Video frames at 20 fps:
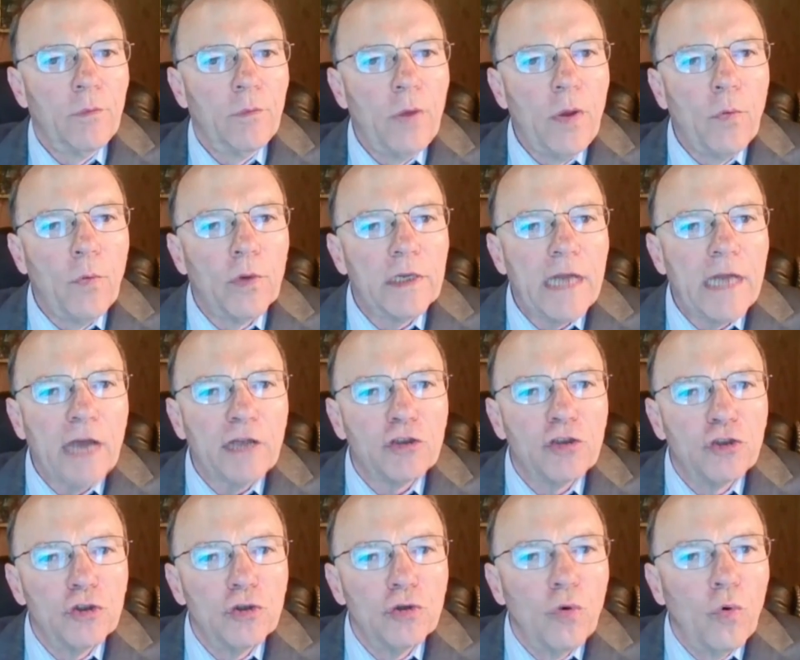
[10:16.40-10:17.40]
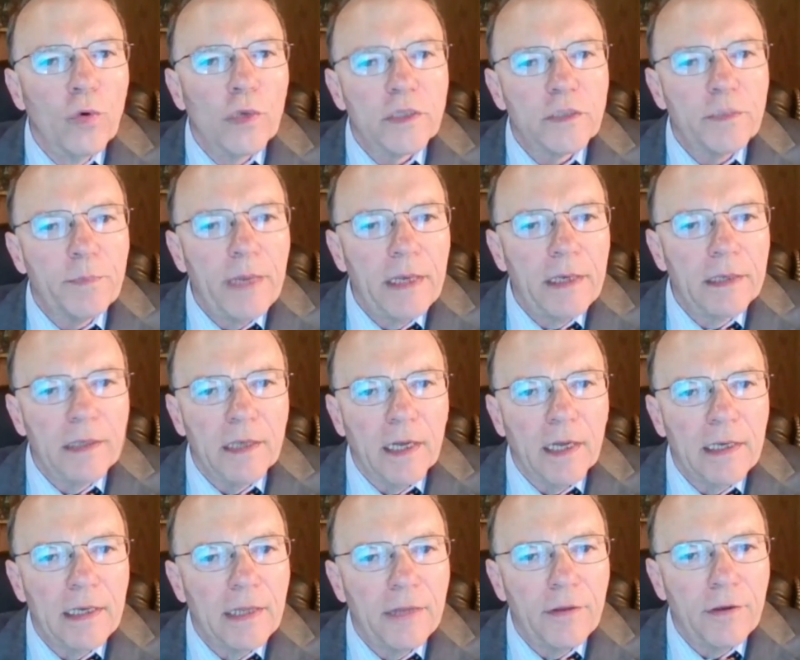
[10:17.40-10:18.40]
We will not do what's being
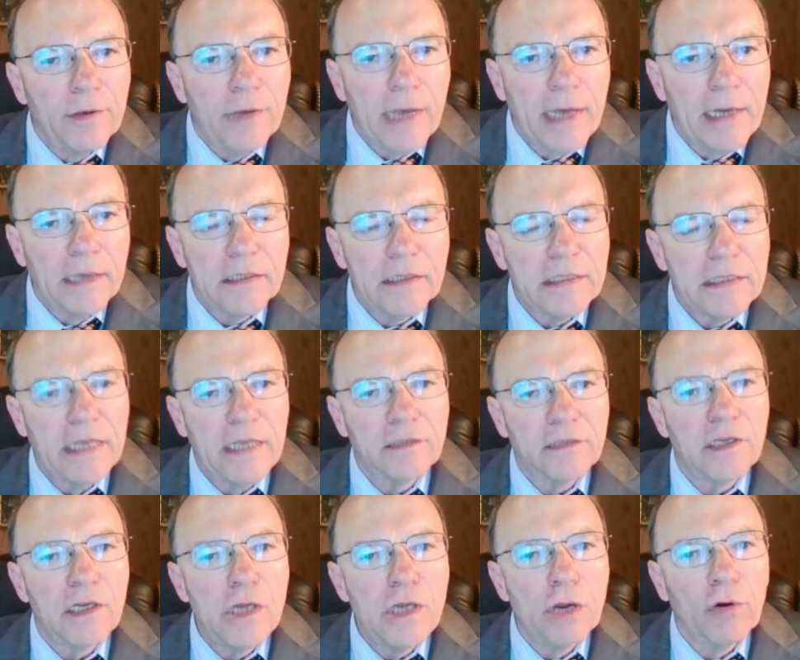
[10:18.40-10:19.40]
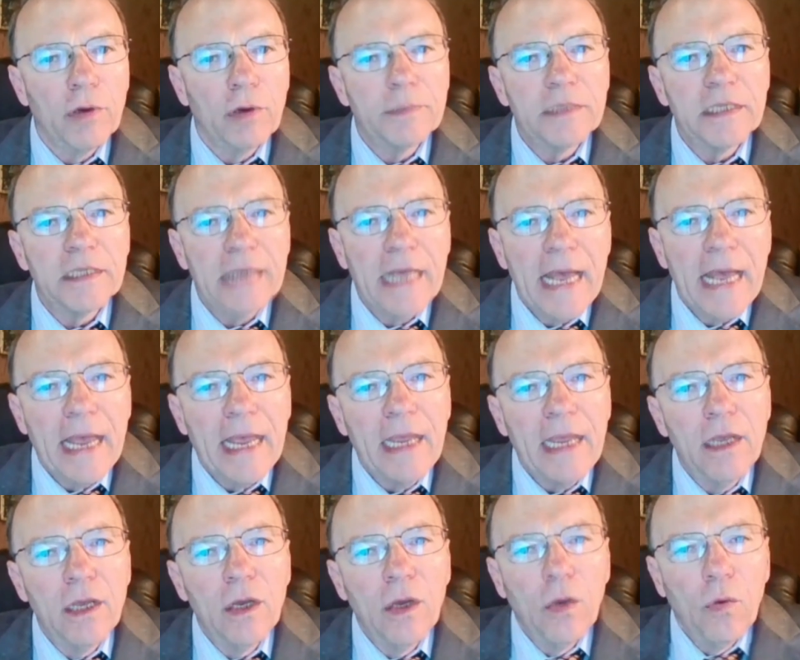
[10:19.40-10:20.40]
done in the United States and Europe
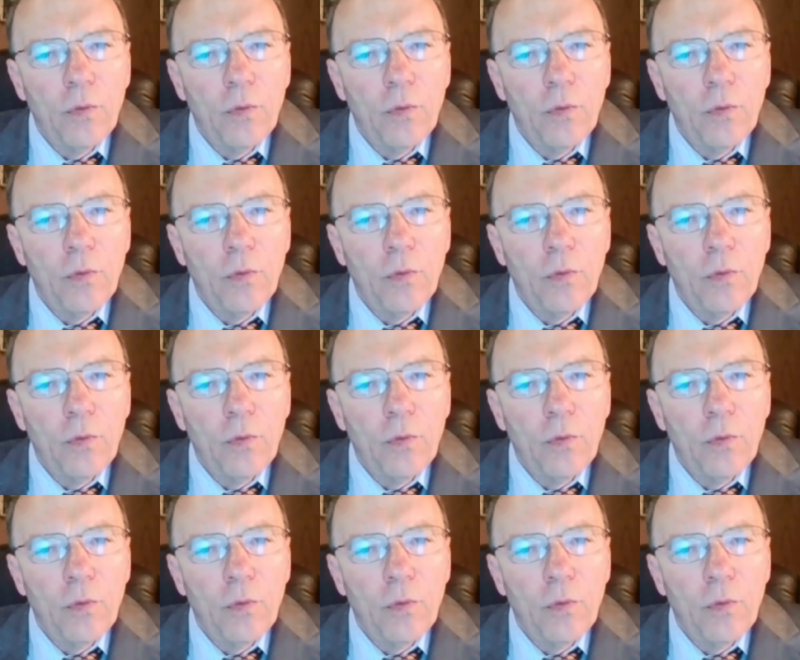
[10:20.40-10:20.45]
today,